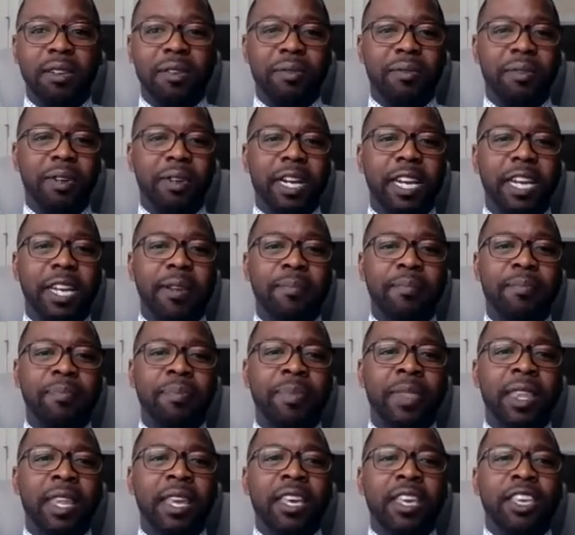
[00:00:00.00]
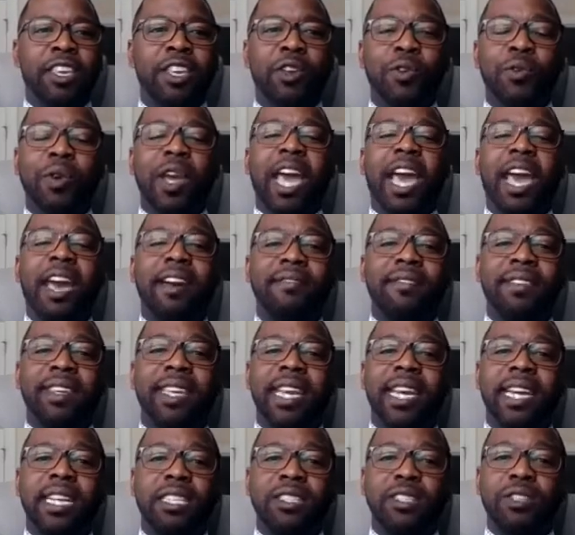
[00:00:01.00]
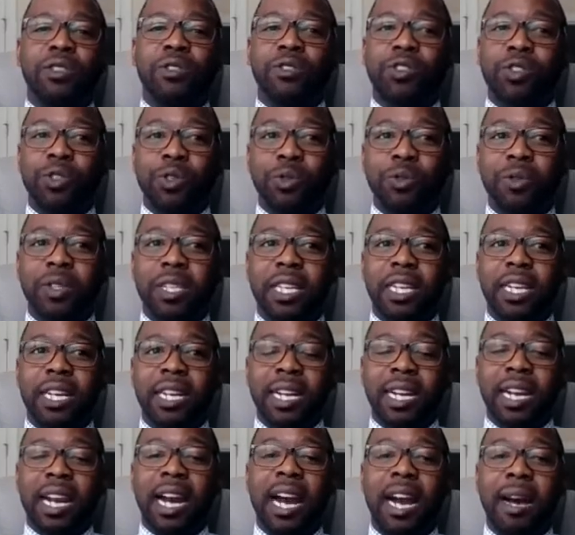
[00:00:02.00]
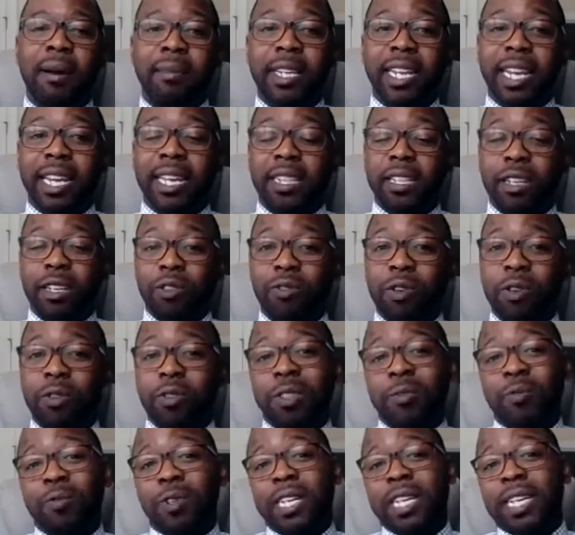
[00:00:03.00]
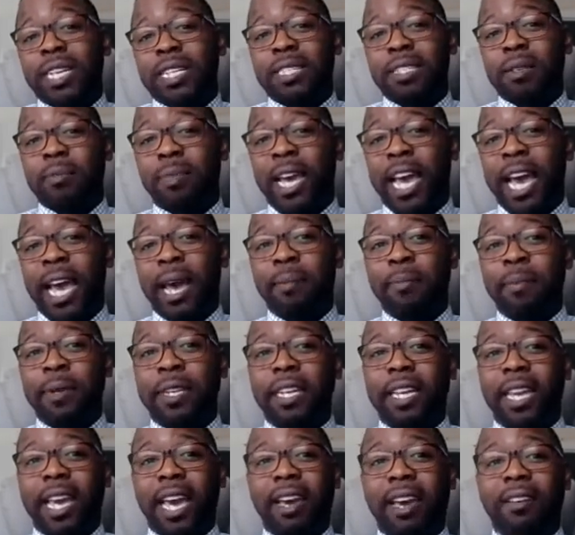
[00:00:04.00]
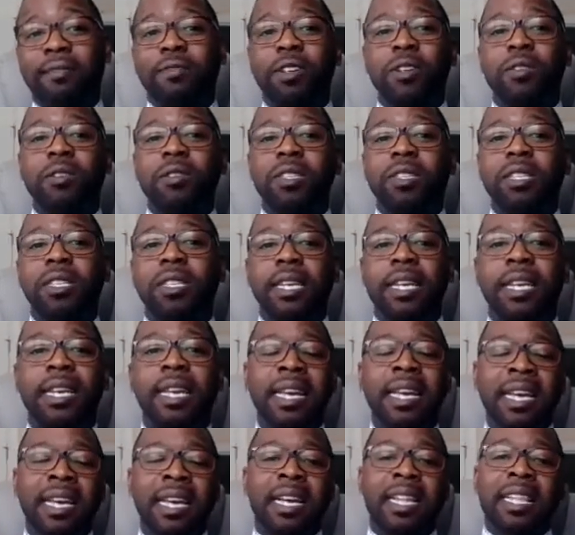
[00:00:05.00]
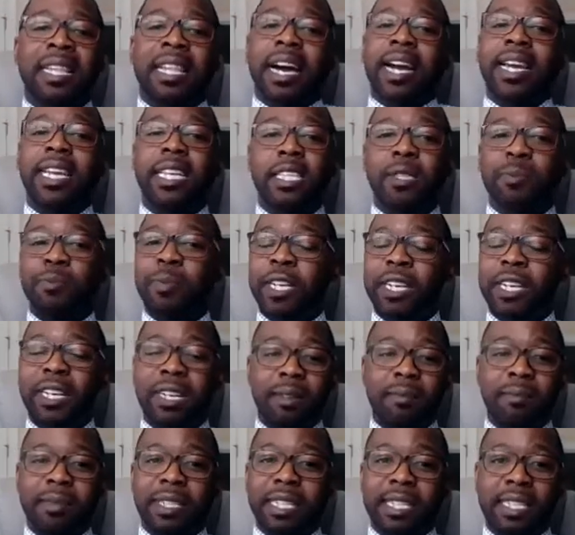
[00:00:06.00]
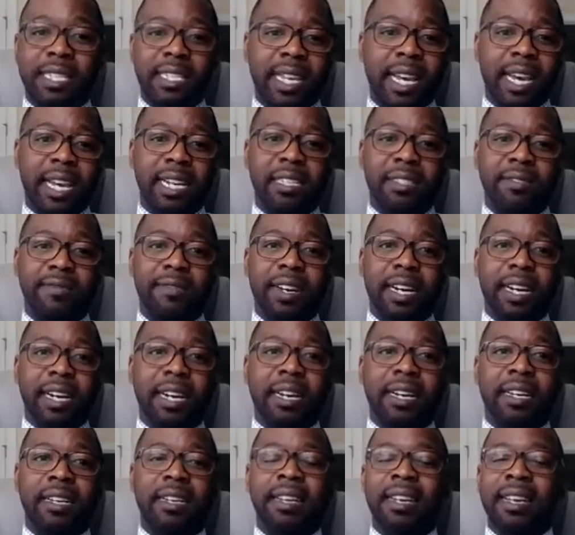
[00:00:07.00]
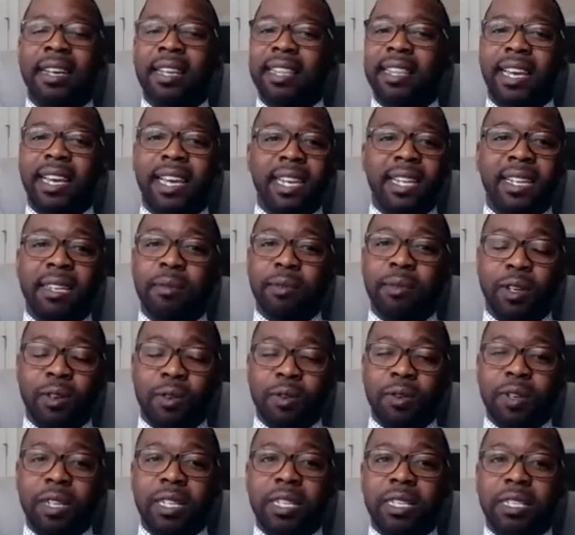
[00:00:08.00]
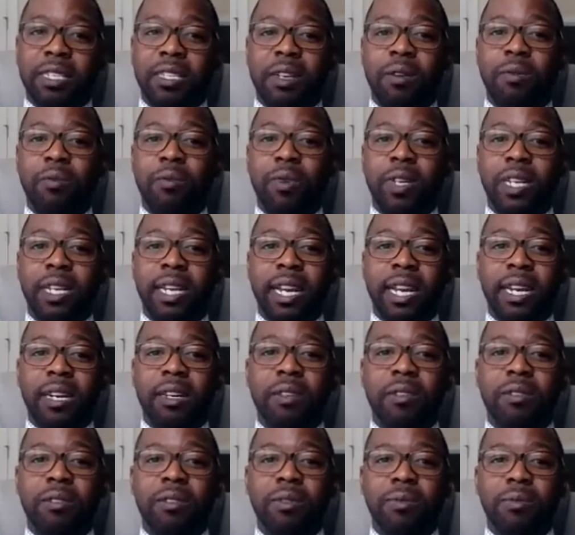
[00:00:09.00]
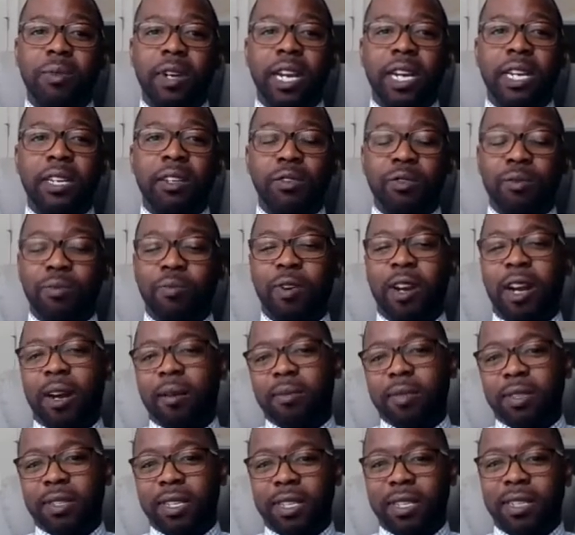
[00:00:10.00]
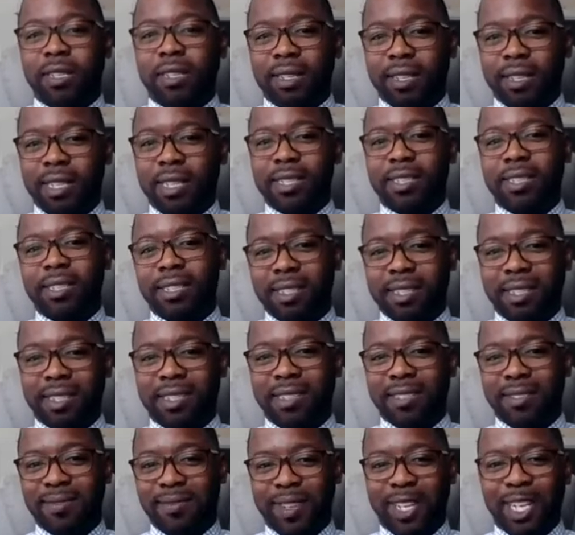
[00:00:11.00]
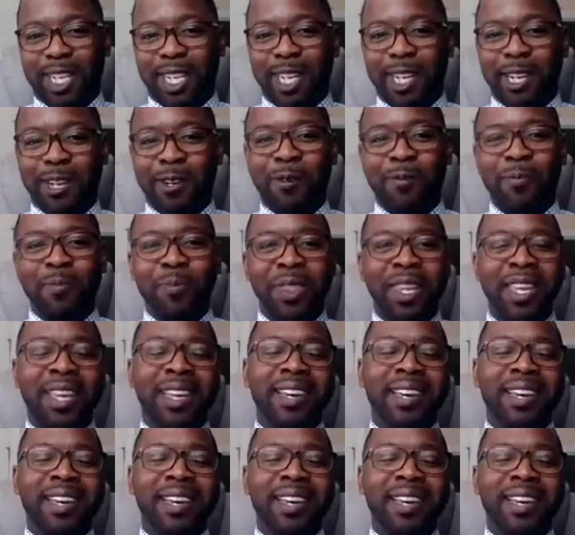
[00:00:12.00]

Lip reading: right? You have yet to truly accommodate the growth. And what ends up happening adversely, clients become dissatisfied. They end up going to someone else, right, who probably listened to this video,